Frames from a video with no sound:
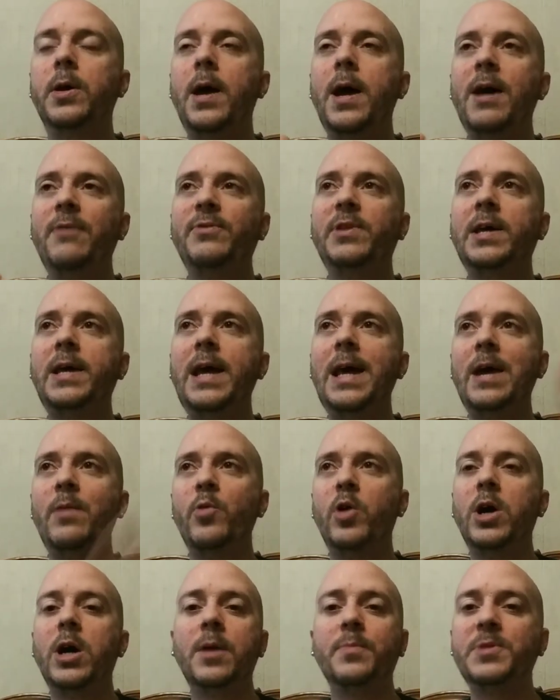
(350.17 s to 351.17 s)
have the
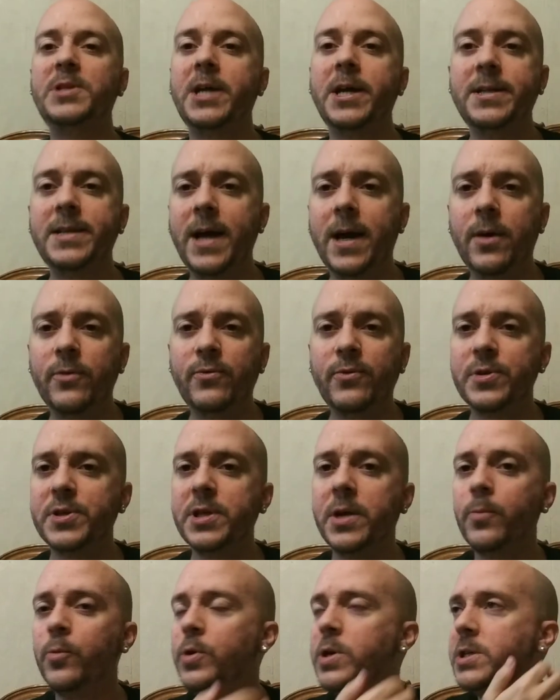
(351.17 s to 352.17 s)
camera upside down for
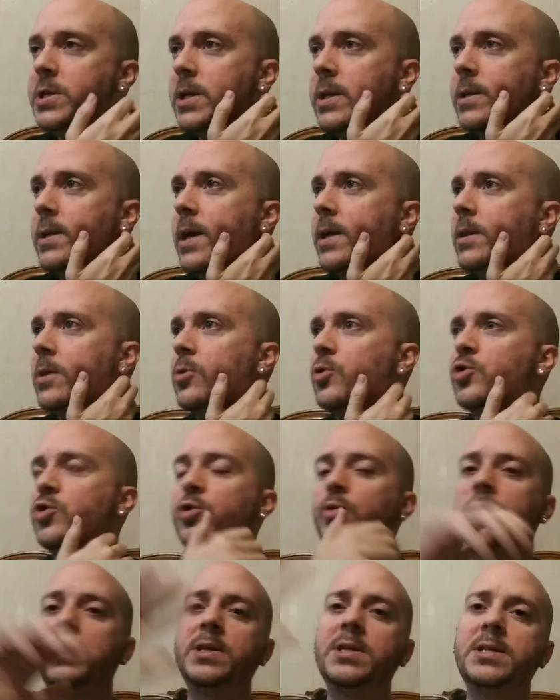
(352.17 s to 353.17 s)
some reason. Like, they'll
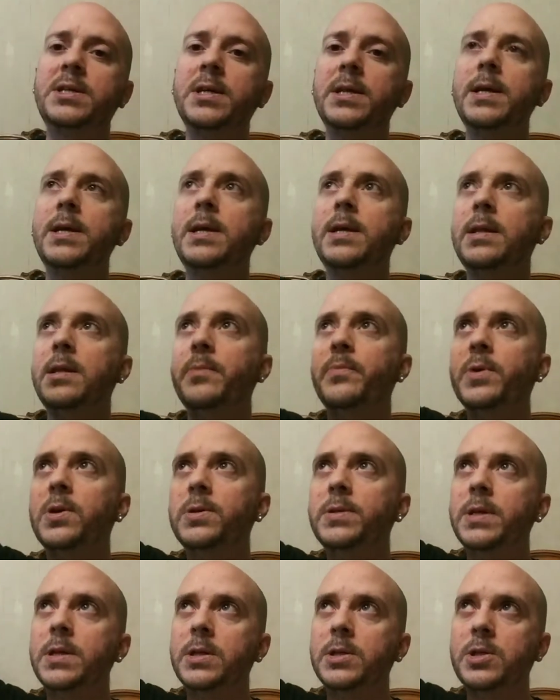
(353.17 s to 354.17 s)
shoot the city and the
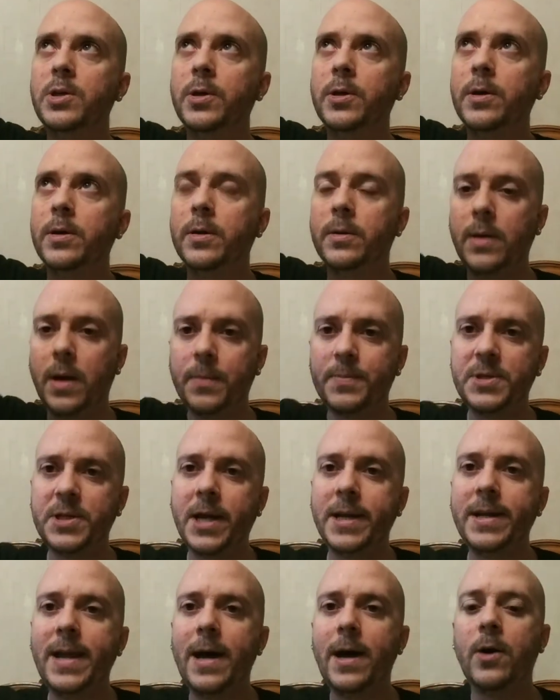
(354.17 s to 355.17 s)
buildings are
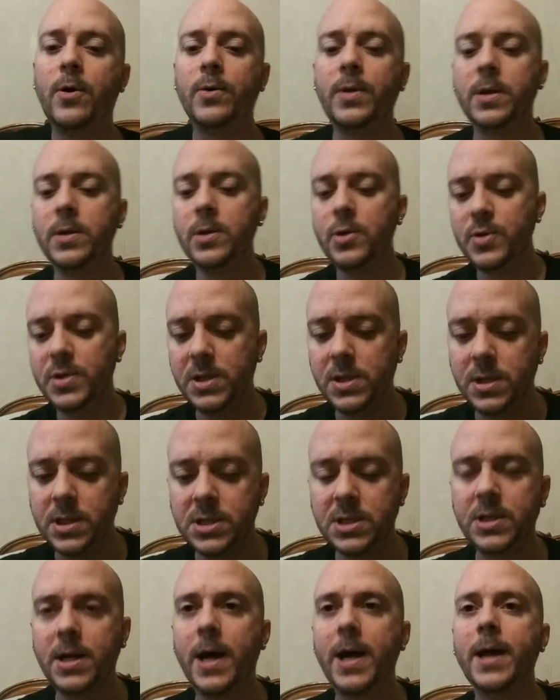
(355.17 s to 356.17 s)
upside down and you see the
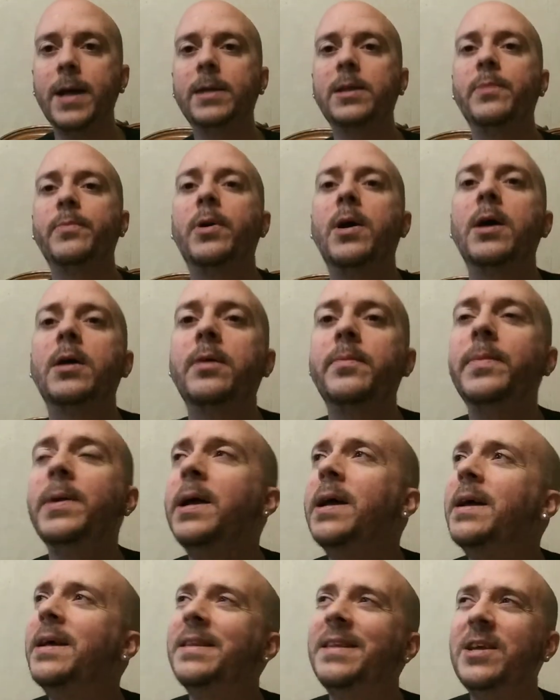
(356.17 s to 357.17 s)
sky at the bottom.
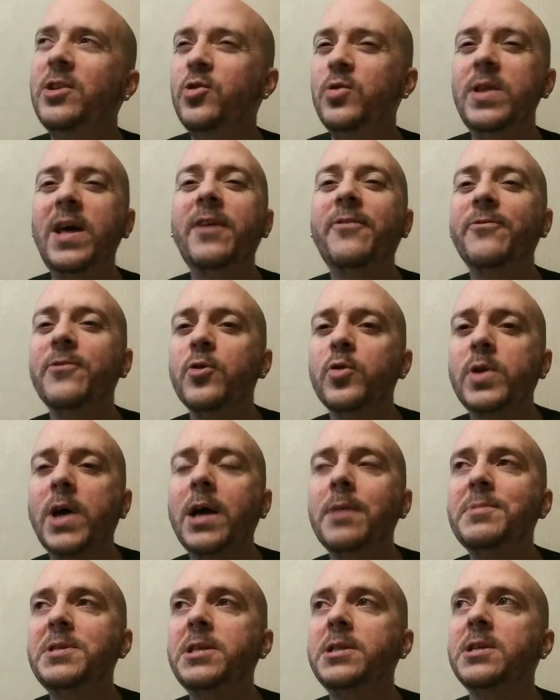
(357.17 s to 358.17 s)
They do that a few
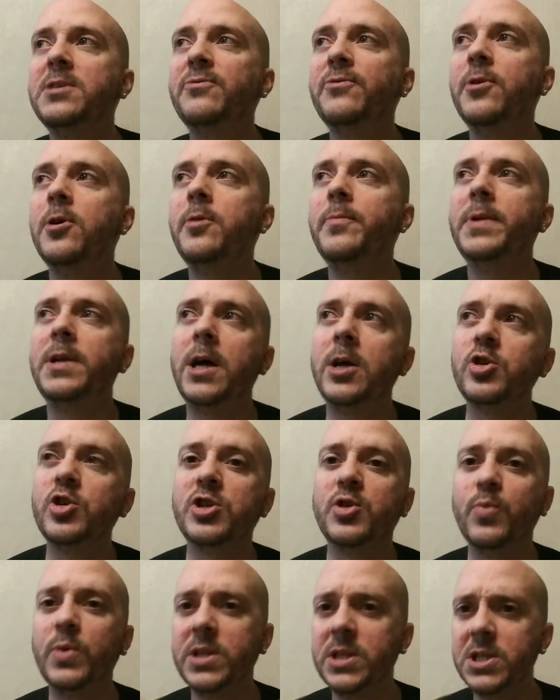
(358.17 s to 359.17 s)
times in this film, and not
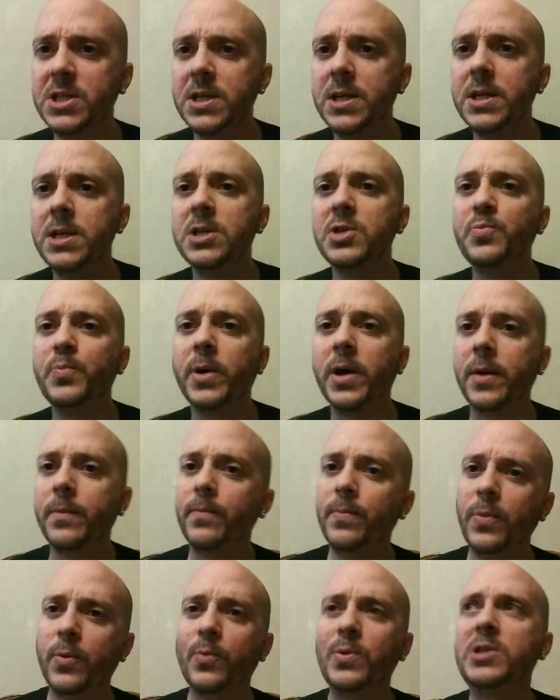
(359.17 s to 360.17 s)
just with cities,
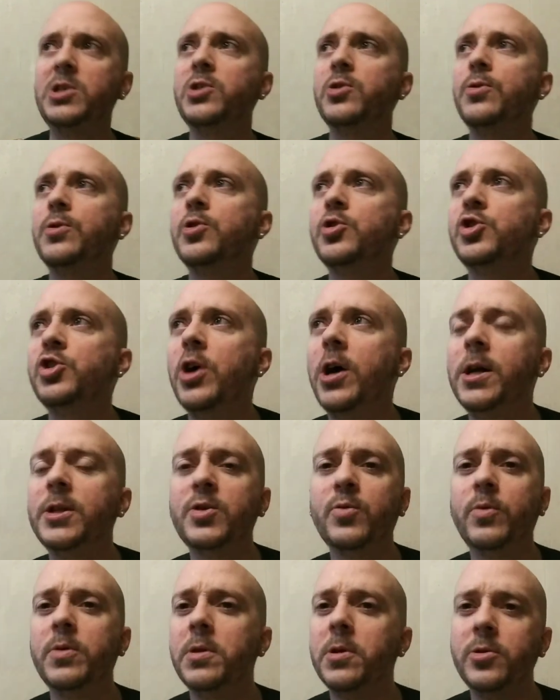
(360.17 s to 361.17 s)
but with certain
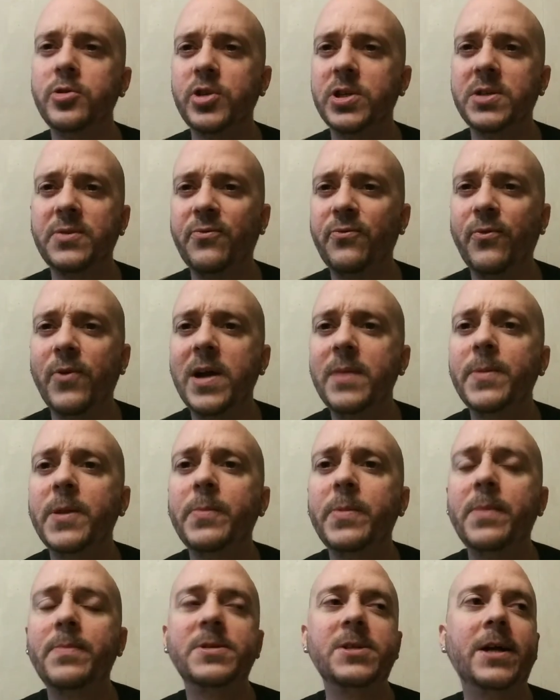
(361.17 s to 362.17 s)
shots where they'll just frame
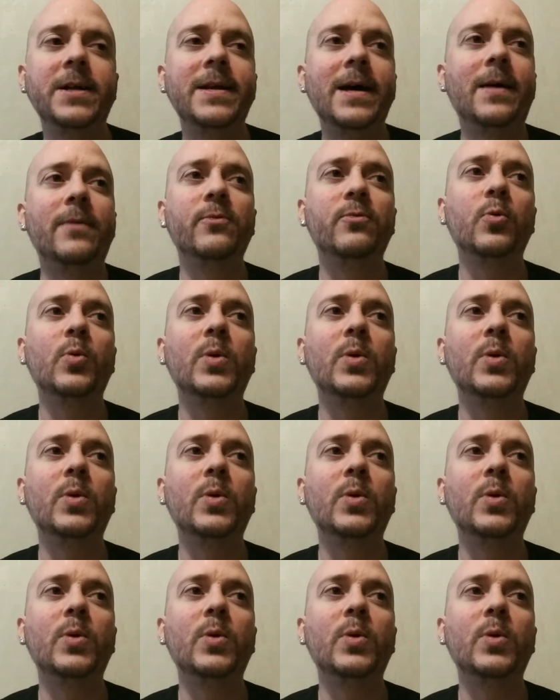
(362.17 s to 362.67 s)
them upside down